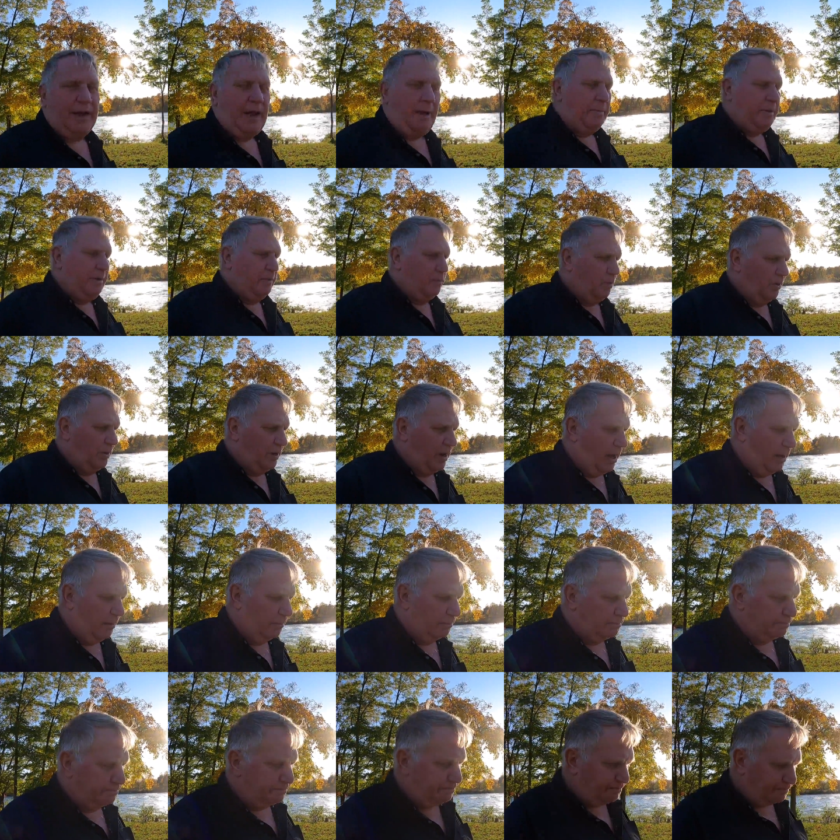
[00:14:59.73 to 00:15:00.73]
I mean, when
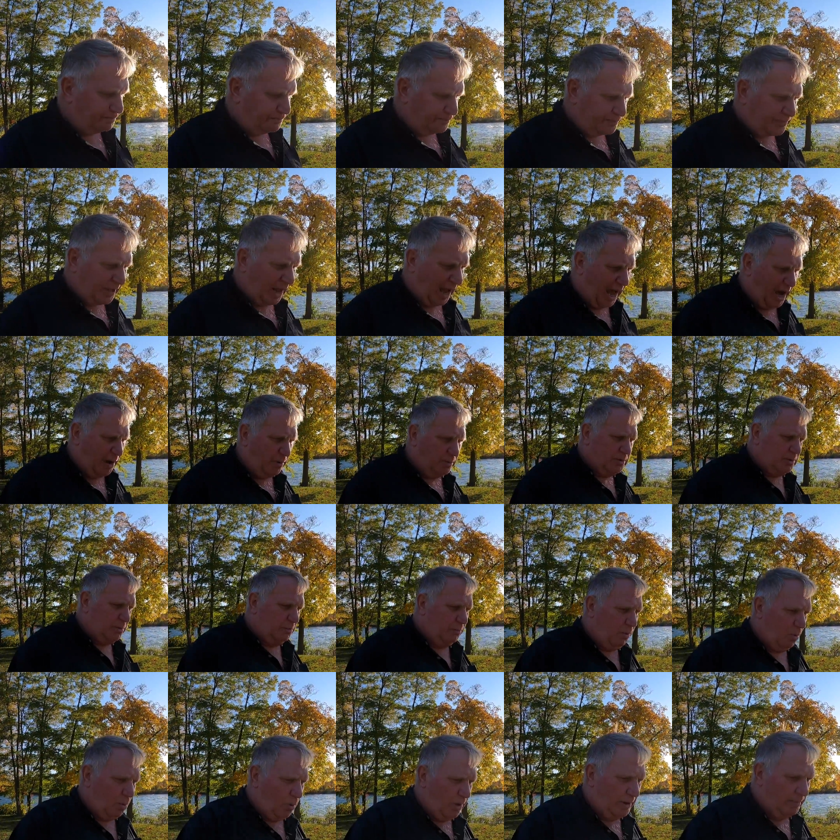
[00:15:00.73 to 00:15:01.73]
I was a
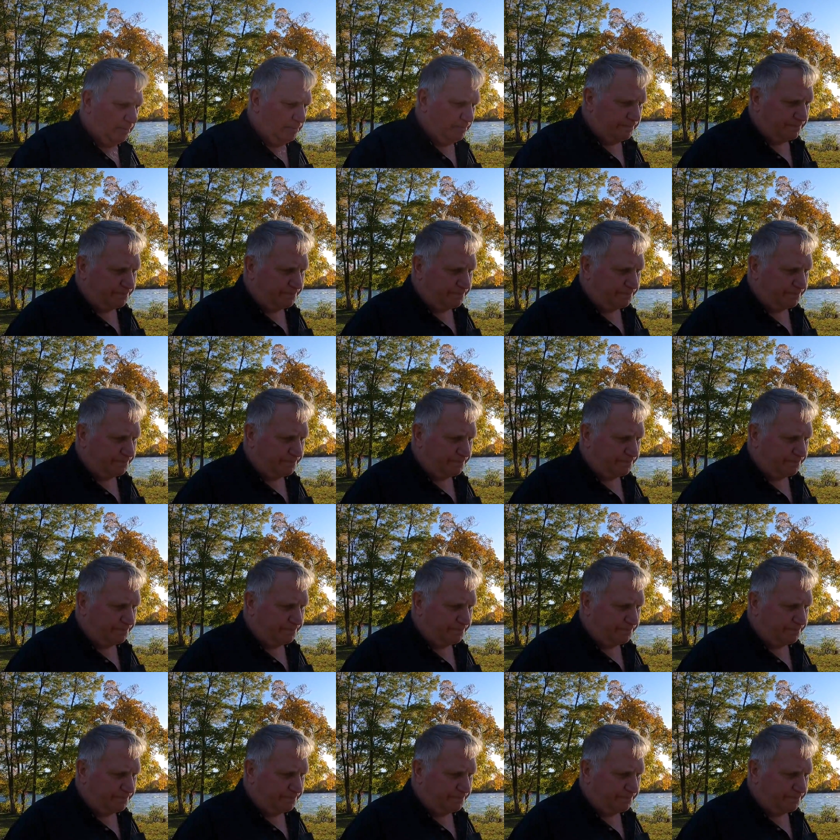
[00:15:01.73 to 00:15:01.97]
boy,